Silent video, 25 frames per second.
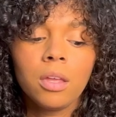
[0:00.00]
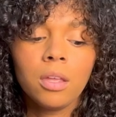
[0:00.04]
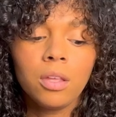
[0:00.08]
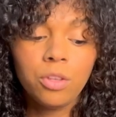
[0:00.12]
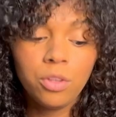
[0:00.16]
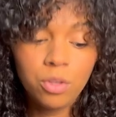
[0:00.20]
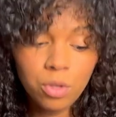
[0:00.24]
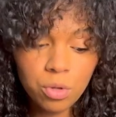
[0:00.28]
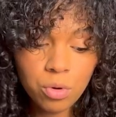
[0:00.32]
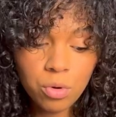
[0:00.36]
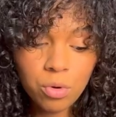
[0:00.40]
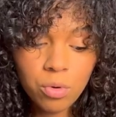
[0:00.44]

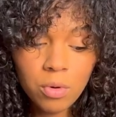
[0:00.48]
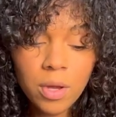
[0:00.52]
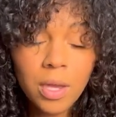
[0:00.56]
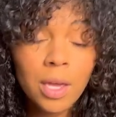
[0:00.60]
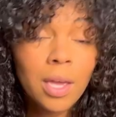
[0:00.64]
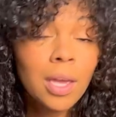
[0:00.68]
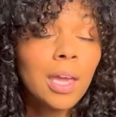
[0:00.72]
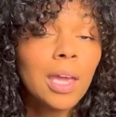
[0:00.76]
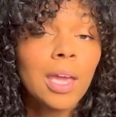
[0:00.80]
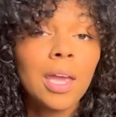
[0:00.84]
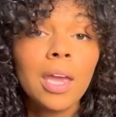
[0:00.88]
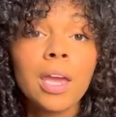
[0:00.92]
you
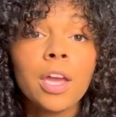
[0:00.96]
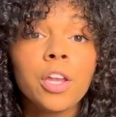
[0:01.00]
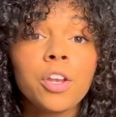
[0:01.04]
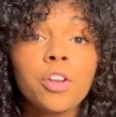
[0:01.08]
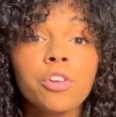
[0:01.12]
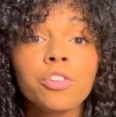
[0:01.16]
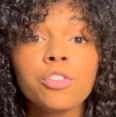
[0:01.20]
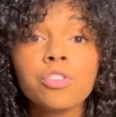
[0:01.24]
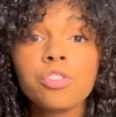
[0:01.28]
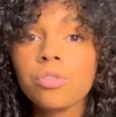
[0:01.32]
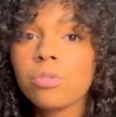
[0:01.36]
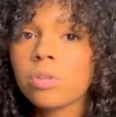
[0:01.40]
and
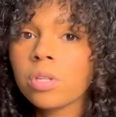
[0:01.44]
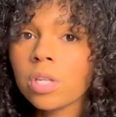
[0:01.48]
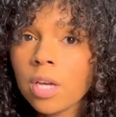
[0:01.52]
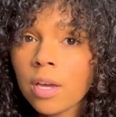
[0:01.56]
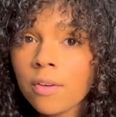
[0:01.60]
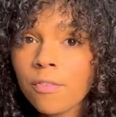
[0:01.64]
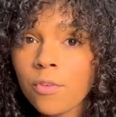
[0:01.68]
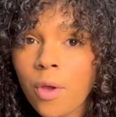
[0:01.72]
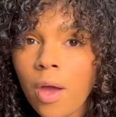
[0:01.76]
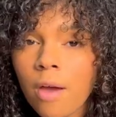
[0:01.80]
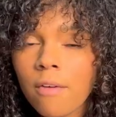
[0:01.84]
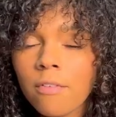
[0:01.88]
your doula,
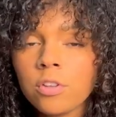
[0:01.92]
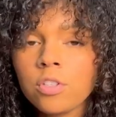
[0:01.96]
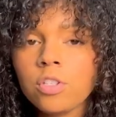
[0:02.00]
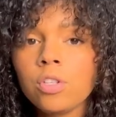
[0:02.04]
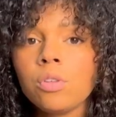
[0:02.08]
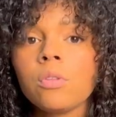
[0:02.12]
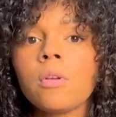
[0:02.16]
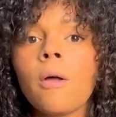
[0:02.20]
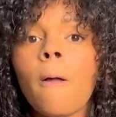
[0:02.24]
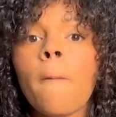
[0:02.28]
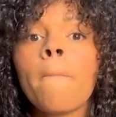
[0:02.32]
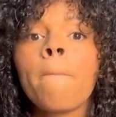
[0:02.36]
if you have a
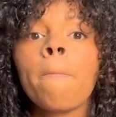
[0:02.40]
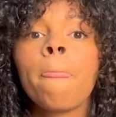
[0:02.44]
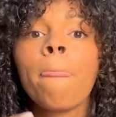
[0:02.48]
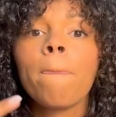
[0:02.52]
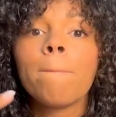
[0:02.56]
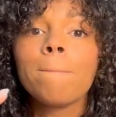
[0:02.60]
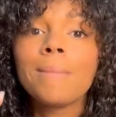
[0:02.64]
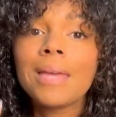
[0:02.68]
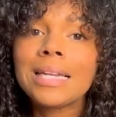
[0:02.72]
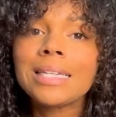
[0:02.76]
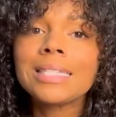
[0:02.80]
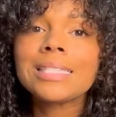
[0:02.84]
doula,
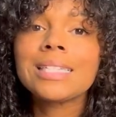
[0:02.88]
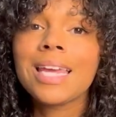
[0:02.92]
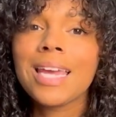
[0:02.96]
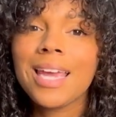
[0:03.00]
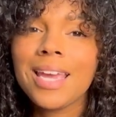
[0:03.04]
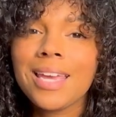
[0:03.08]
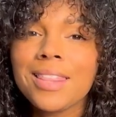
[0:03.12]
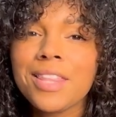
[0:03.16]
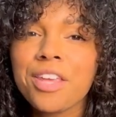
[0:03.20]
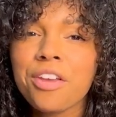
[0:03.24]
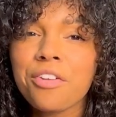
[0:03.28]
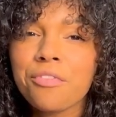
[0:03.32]

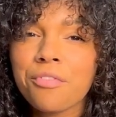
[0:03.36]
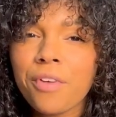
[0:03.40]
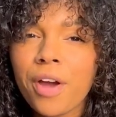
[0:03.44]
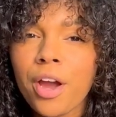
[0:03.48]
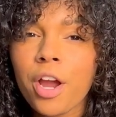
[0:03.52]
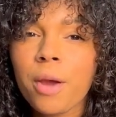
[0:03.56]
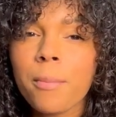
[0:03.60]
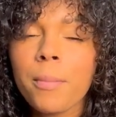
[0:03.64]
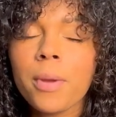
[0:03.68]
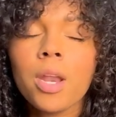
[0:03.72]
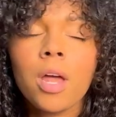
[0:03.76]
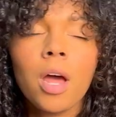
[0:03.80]
maintain the
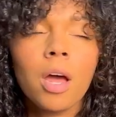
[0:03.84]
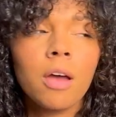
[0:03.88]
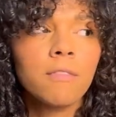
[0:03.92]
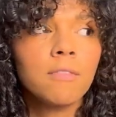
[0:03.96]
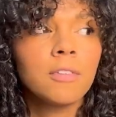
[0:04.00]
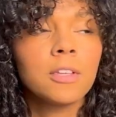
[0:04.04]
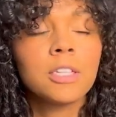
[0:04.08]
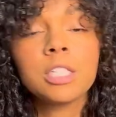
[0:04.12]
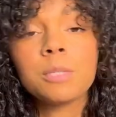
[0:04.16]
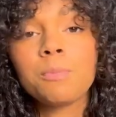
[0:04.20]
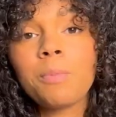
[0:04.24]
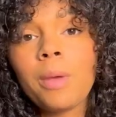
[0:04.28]
environment of
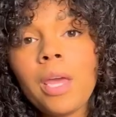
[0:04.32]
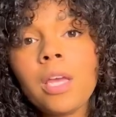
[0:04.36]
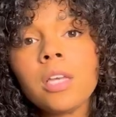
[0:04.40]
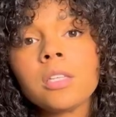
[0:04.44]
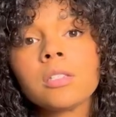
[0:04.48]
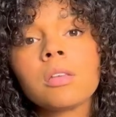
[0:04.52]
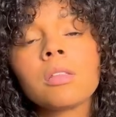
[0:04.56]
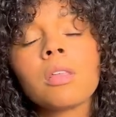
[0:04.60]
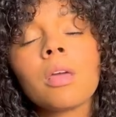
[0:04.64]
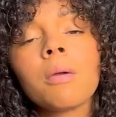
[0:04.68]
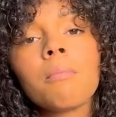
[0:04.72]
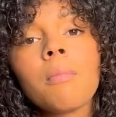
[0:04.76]
the space
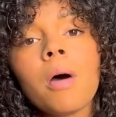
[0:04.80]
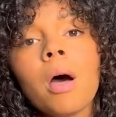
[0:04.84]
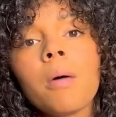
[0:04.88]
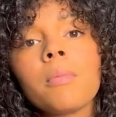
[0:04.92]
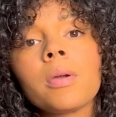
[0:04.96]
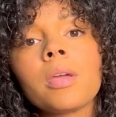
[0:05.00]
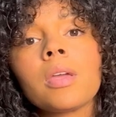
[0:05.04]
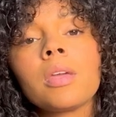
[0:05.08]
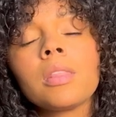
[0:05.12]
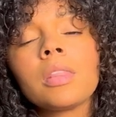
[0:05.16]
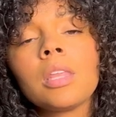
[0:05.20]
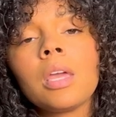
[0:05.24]
so that mama
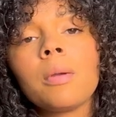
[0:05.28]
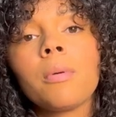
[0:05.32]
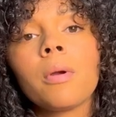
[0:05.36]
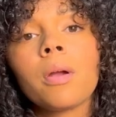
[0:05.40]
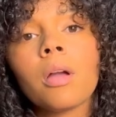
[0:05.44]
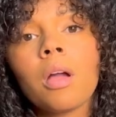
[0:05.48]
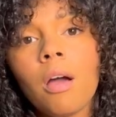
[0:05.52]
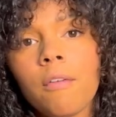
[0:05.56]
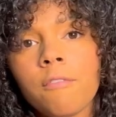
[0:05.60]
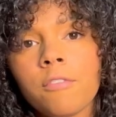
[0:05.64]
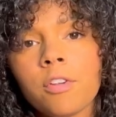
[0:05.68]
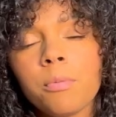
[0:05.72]
can labor
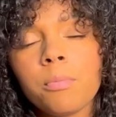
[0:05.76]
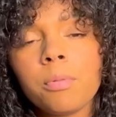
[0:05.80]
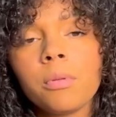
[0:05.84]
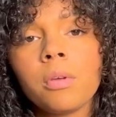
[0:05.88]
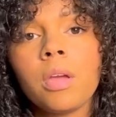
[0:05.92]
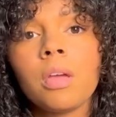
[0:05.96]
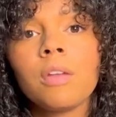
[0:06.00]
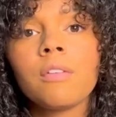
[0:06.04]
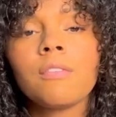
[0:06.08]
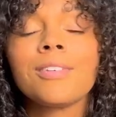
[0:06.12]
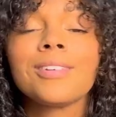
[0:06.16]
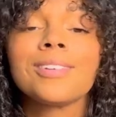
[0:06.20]
comfortably
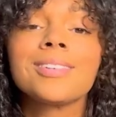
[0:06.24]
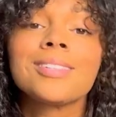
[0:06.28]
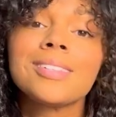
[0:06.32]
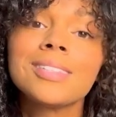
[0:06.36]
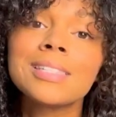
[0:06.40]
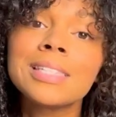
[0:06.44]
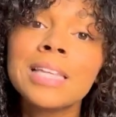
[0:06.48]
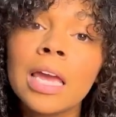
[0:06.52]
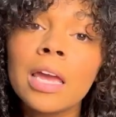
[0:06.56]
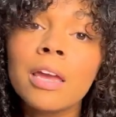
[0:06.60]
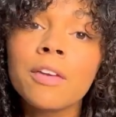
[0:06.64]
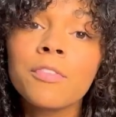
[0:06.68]
and feel
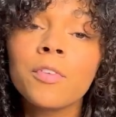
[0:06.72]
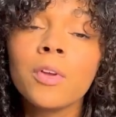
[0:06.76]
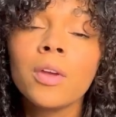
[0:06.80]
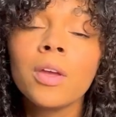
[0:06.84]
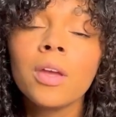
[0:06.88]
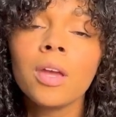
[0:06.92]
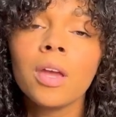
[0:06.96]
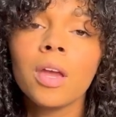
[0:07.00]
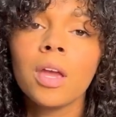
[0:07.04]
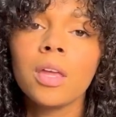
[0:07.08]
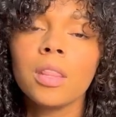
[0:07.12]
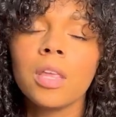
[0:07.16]
safe
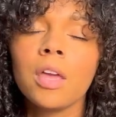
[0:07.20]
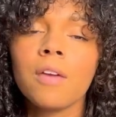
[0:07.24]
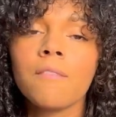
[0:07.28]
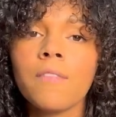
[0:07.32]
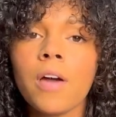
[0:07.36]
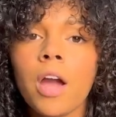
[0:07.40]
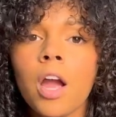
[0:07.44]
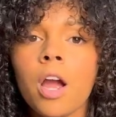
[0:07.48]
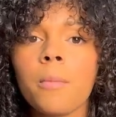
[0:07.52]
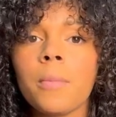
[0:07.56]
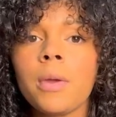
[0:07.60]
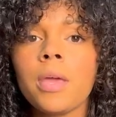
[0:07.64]
in the
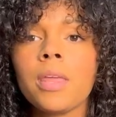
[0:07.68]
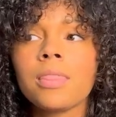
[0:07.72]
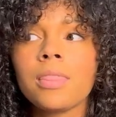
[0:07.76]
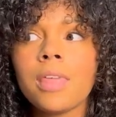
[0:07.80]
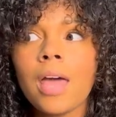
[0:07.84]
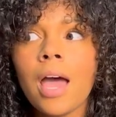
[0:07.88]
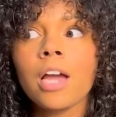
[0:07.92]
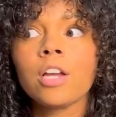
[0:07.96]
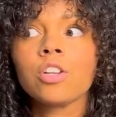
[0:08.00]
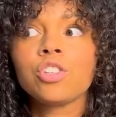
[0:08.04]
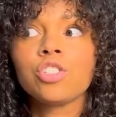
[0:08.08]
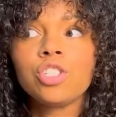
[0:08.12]
environment
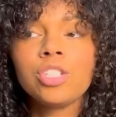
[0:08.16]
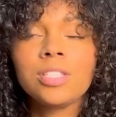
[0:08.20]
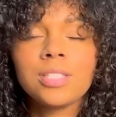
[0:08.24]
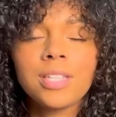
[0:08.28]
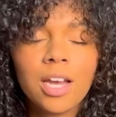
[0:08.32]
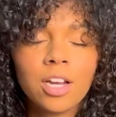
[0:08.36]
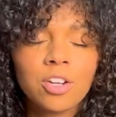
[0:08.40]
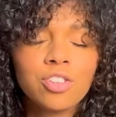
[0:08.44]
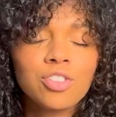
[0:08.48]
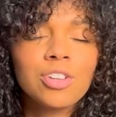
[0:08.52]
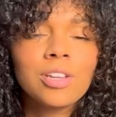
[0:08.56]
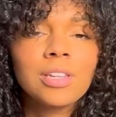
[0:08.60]
that she's
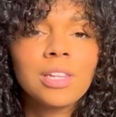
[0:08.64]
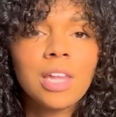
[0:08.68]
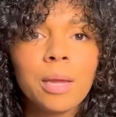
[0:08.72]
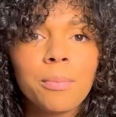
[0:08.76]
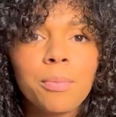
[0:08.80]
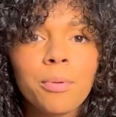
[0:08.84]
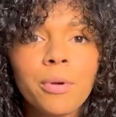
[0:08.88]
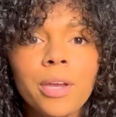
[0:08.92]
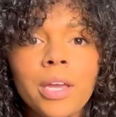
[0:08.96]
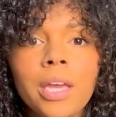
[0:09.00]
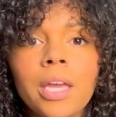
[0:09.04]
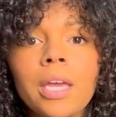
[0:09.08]
actually
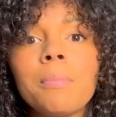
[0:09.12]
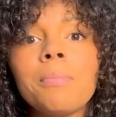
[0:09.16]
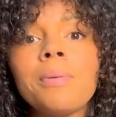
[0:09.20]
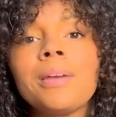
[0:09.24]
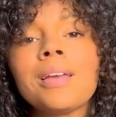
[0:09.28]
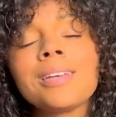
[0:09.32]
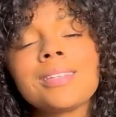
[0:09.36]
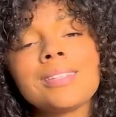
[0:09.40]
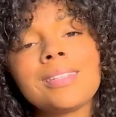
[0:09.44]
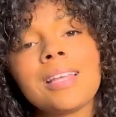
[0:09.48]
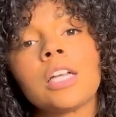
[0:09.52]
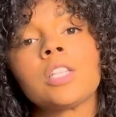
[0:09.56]
laboring in,
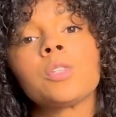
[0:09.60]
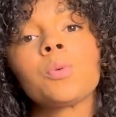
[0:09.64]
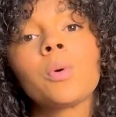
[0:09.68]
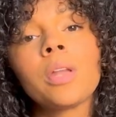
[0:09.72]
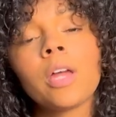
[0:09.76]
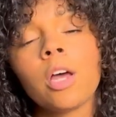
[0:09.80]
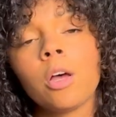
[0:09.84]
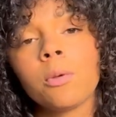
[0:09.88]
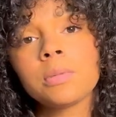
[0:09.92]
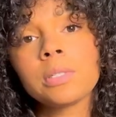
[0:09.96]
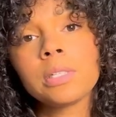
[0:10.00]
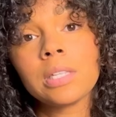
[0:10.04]
because that's what
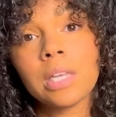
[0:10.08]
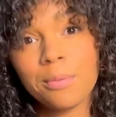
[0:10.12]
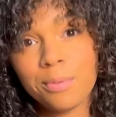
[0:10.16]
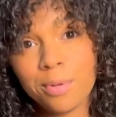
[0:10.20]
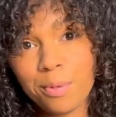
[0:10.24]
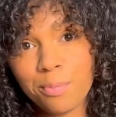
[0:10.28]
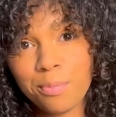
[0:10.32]
helps labor